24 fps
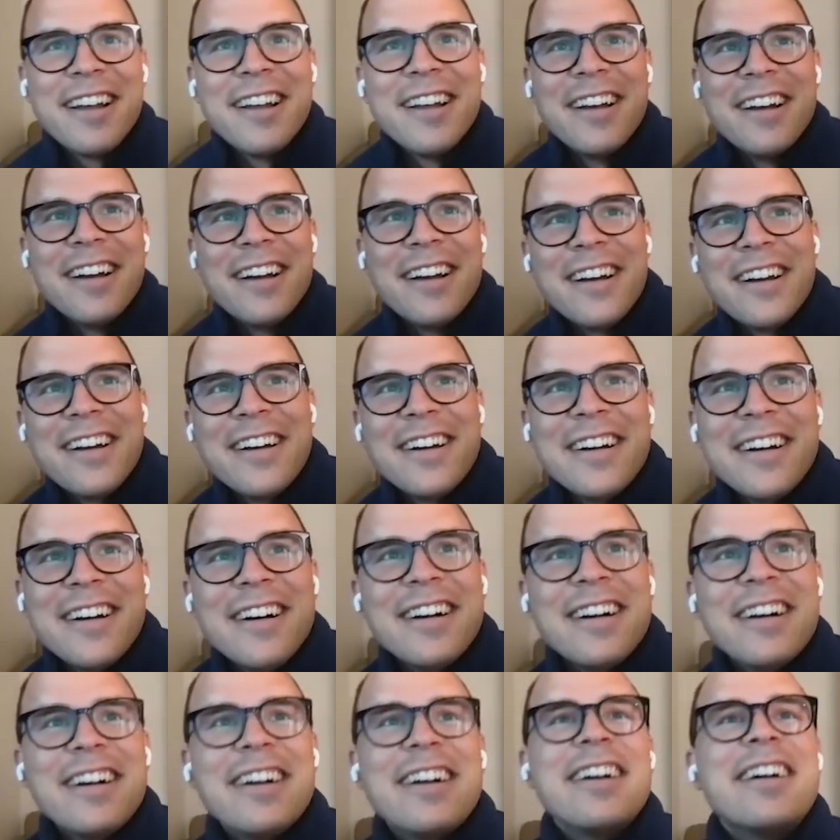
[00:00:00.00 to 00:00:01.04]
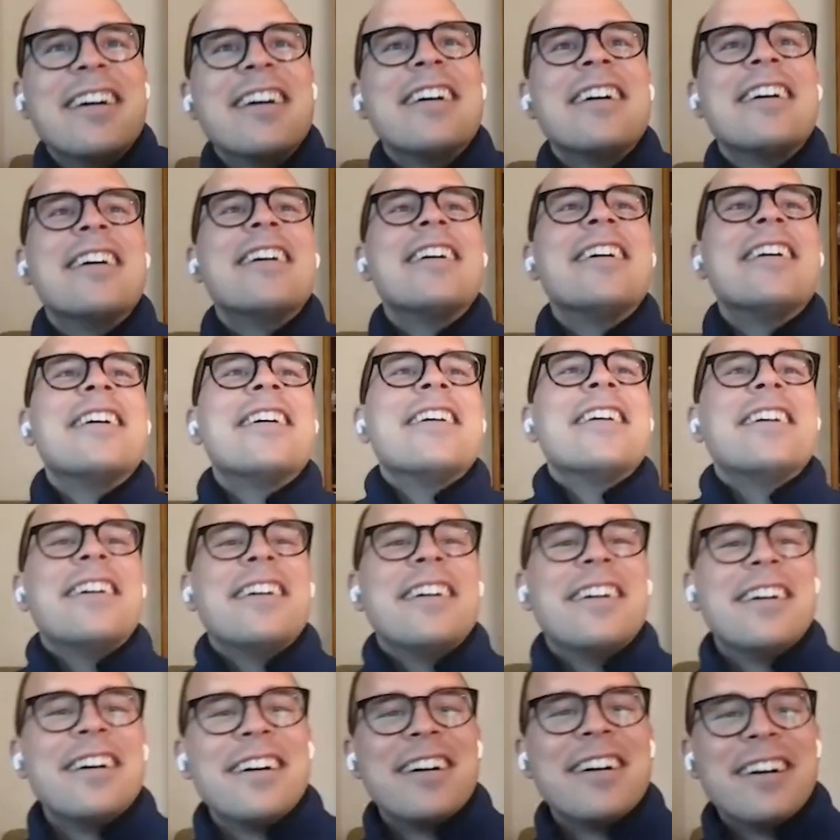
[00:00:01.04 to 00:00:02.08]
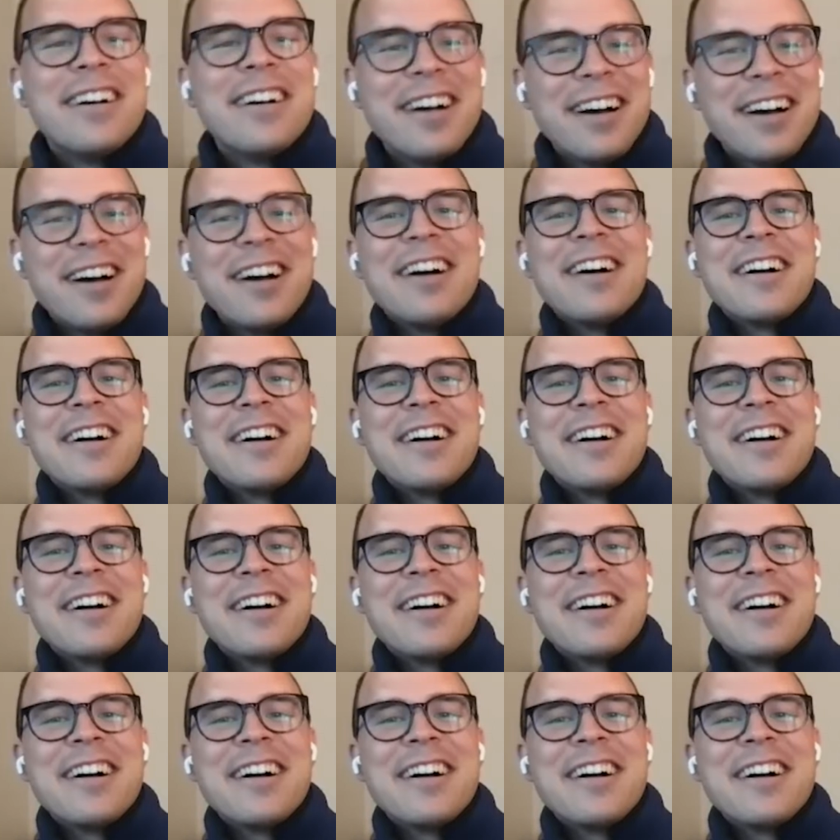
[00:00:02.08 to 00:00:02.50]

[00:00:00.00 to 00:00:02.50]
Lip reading: (not speaking)